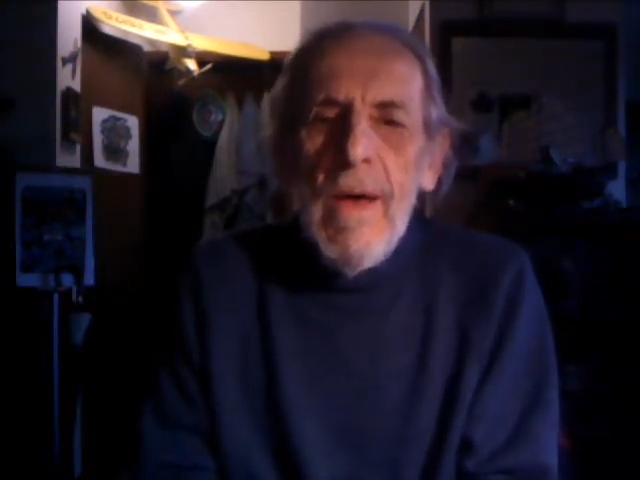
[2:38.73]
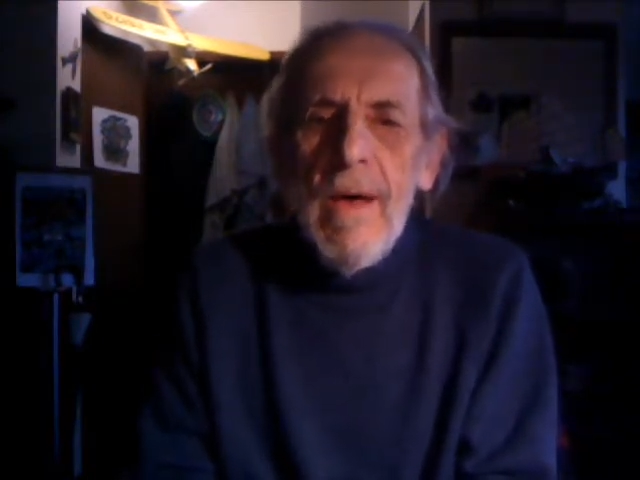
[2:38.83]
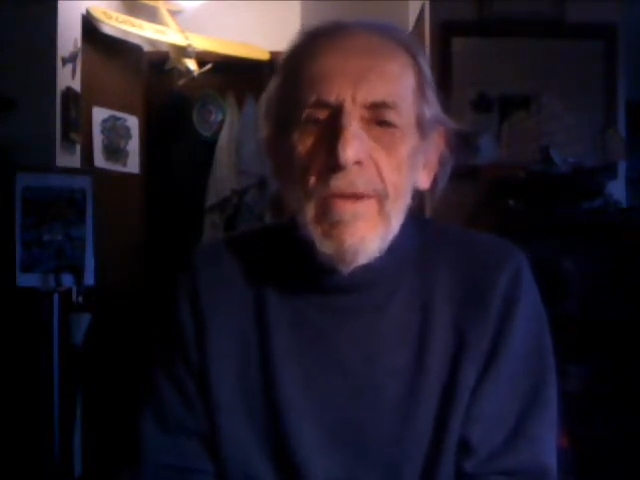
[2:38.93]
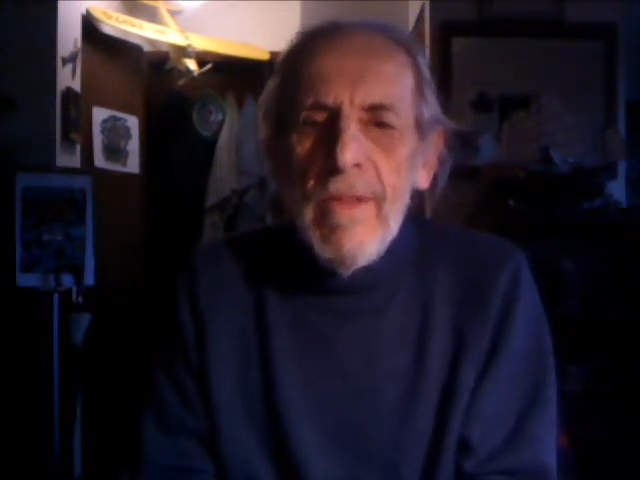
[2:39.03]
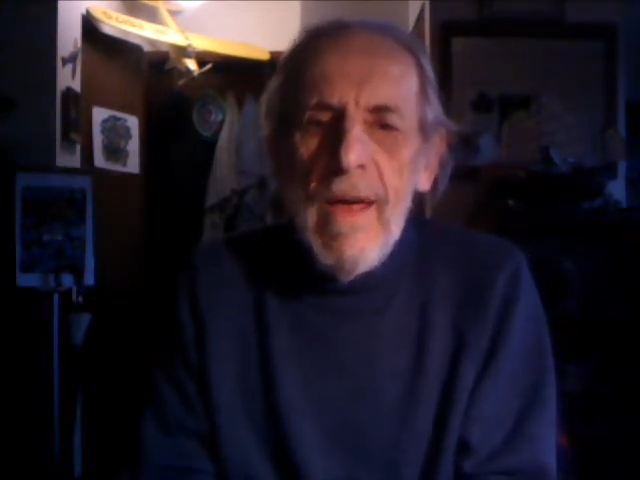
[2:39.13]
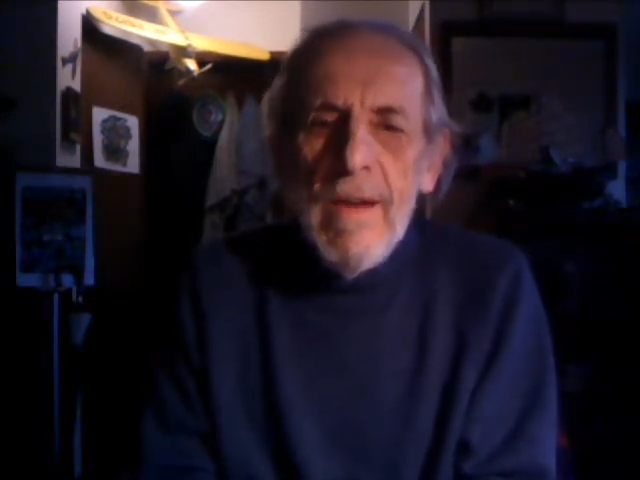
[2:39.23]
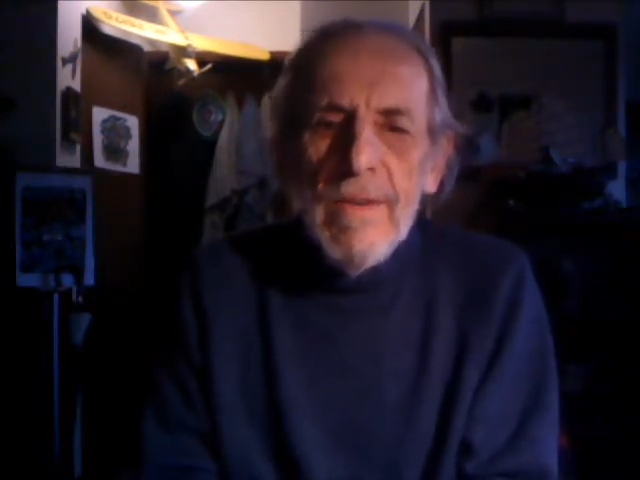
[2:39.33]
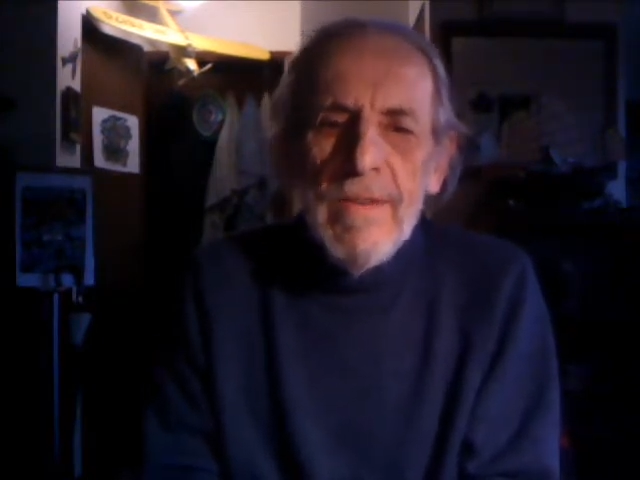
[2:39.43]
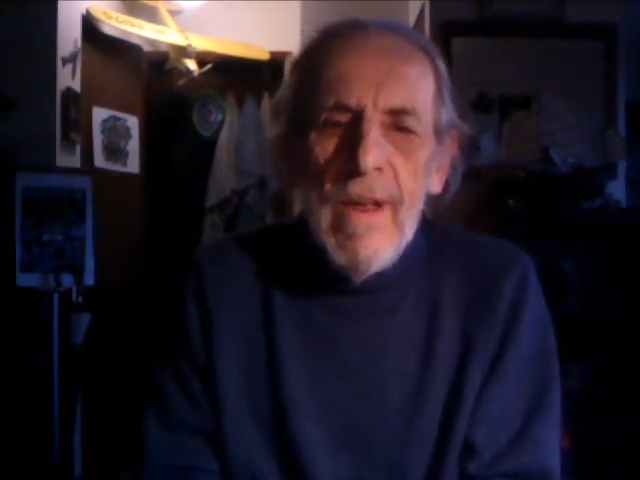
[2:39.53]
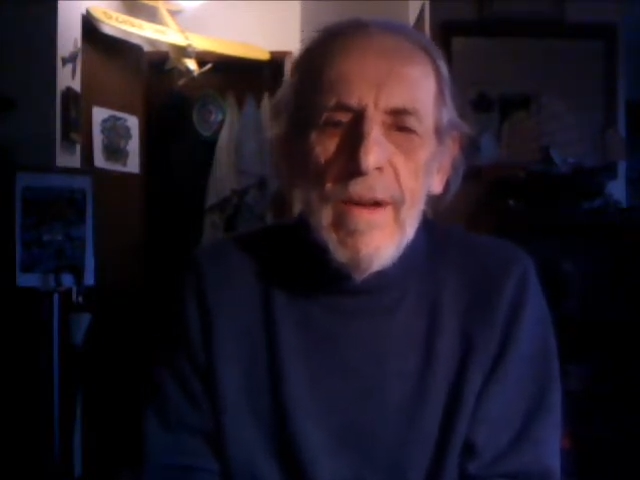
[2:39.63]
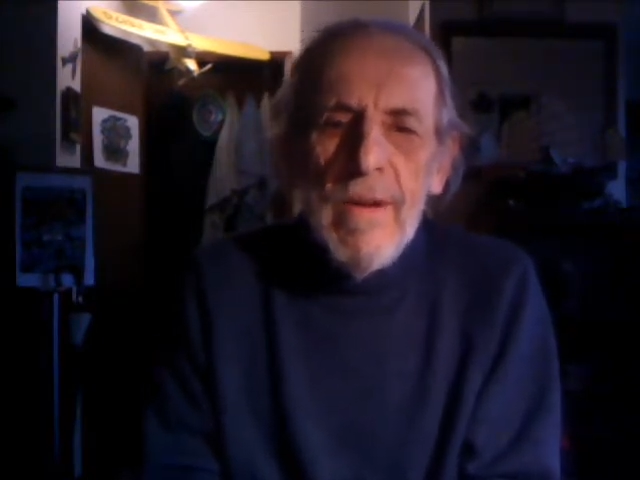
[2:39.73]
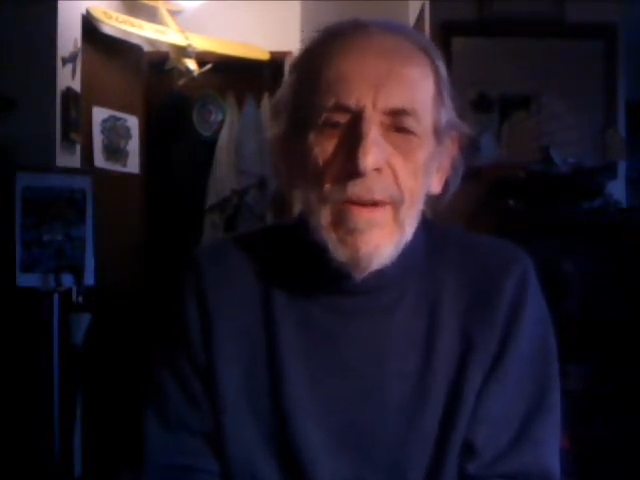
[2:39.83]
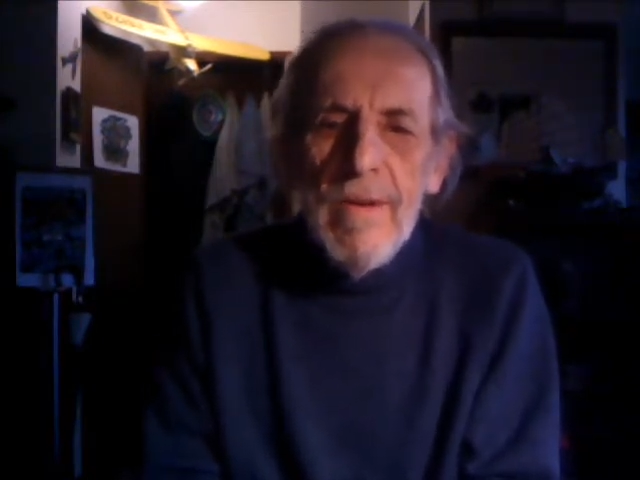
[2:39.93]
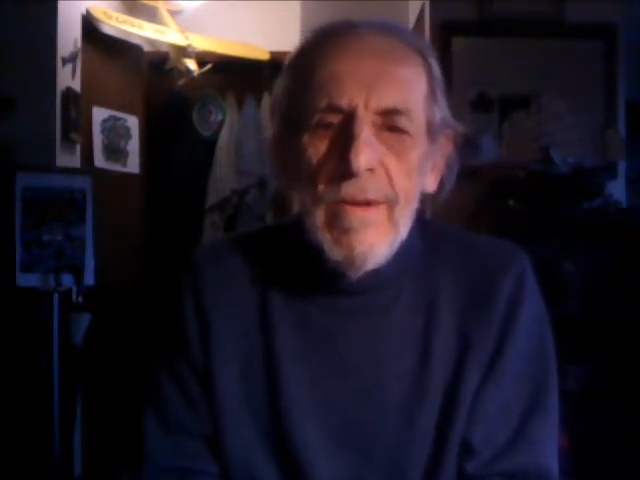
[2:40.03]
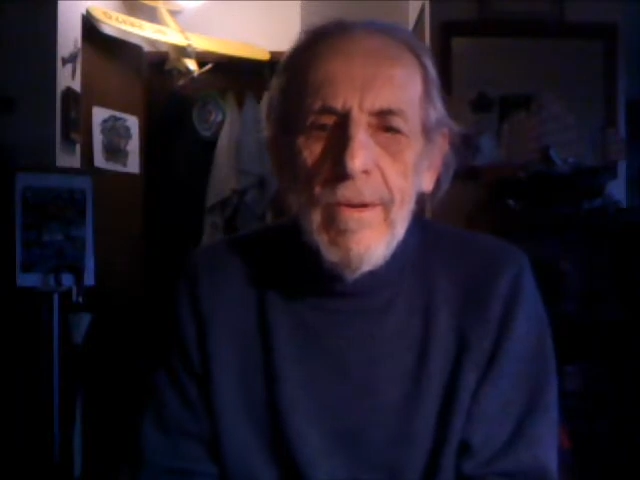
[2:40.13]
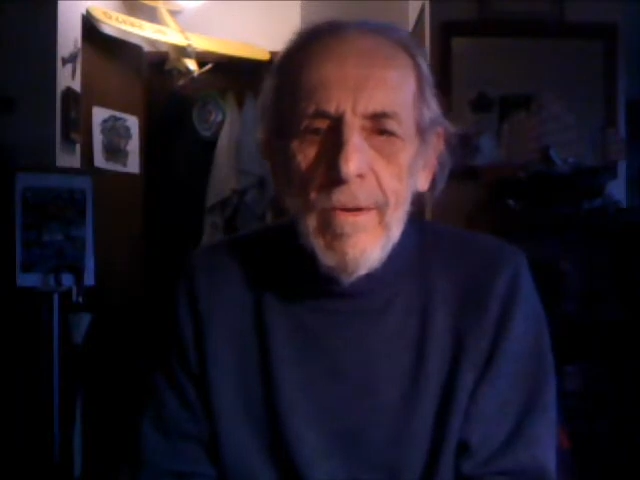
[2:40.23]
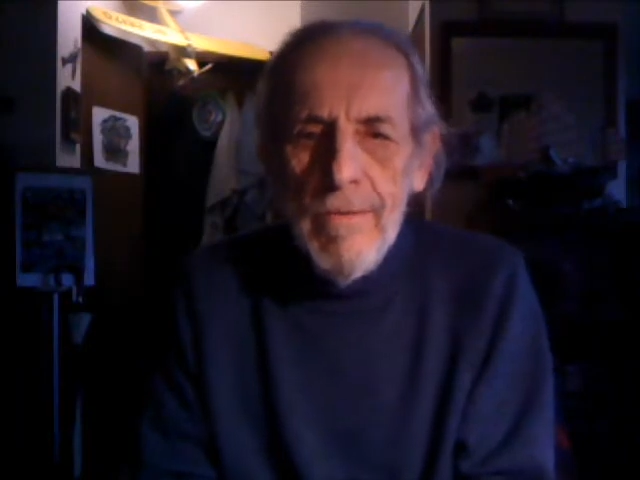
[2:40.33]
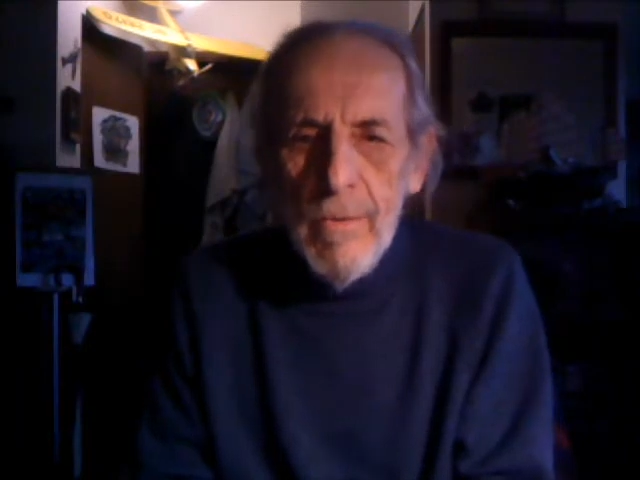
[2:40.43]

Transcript: And to that extent, it